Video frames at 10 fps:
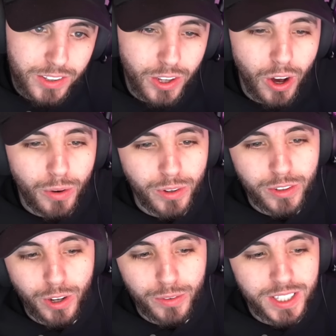It... Yo, yo,
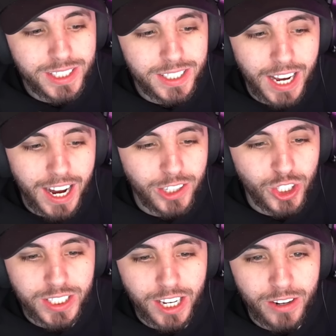yo, this is
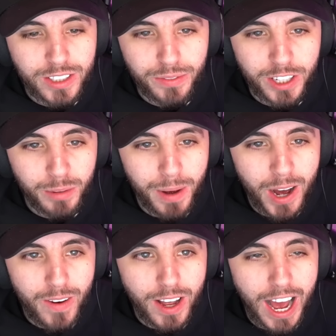actually scary to think about.